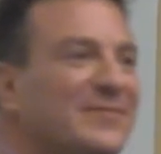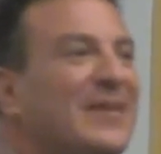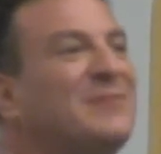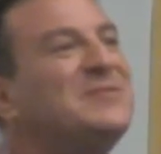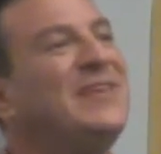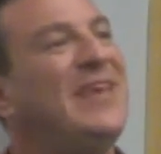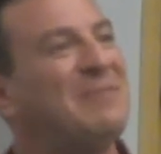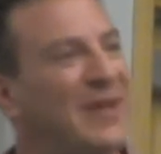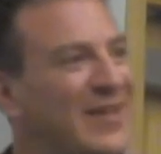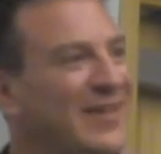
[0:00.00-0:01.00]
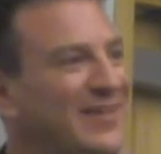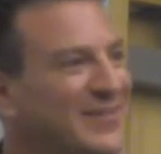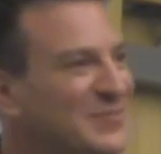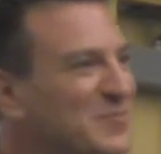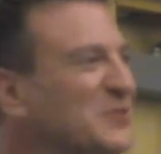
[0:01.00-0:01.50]
That was the gimmick.
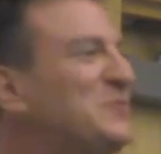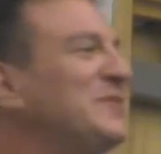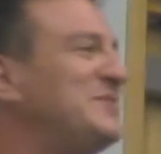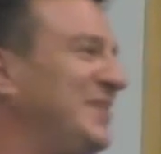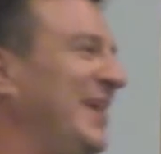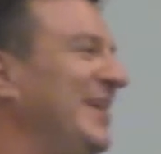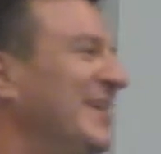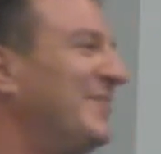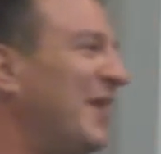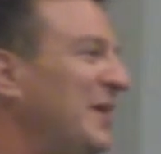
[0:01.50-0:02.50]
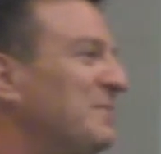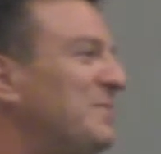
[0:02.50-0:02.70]
It was multiplicity, right?